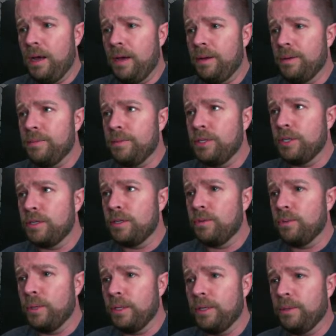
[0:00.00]
Just a
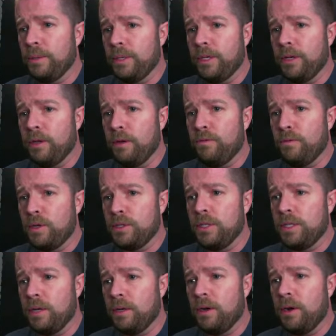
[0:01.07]
really, really good versatile
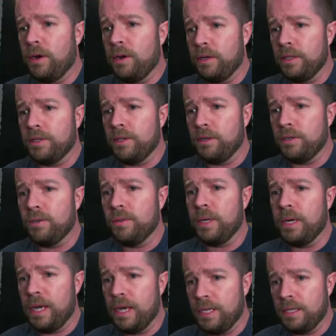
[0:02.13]
card, and it's also a
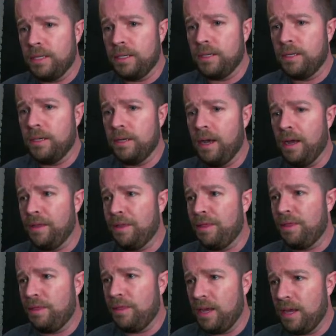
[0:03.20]
knight. I
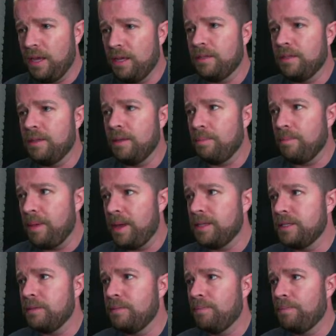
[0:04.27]
think it's the best
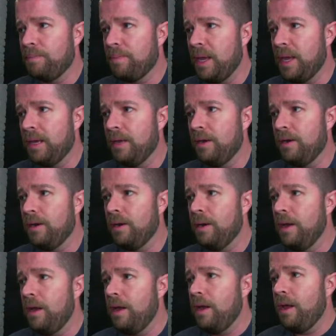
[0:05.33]
pick here.
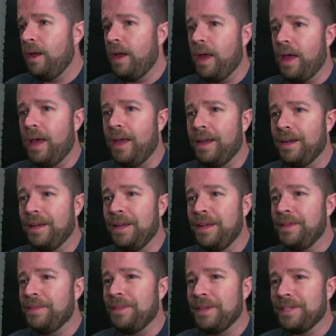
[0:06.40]
And
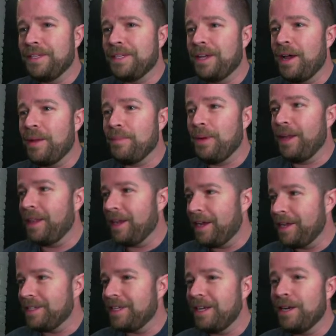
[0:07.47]
this, like I
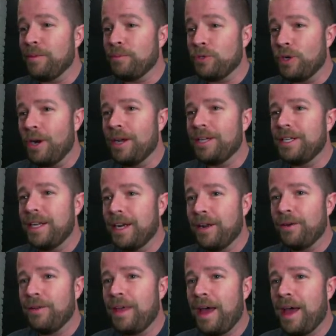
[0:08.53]
said, I'm trying to get out of the
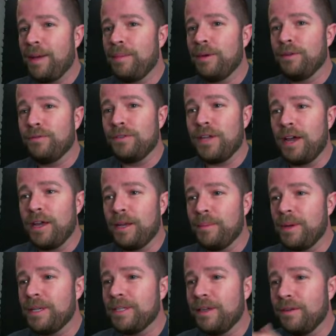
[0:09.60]
habit of tying
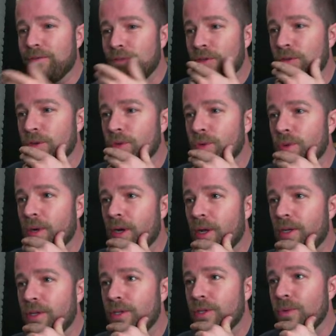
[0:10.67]
myself to
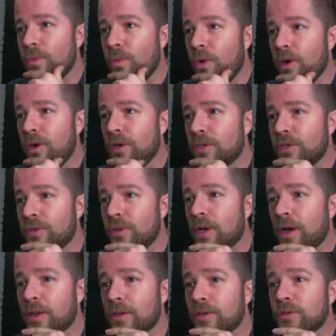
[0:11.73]
1 or 2
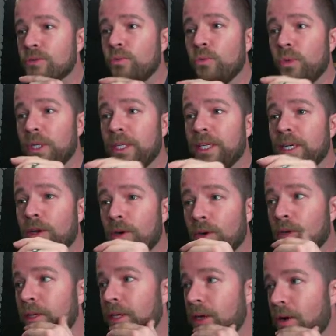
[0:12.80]
colors really
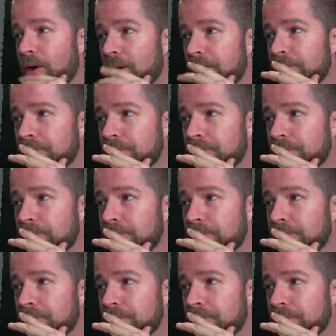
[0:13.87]
early on.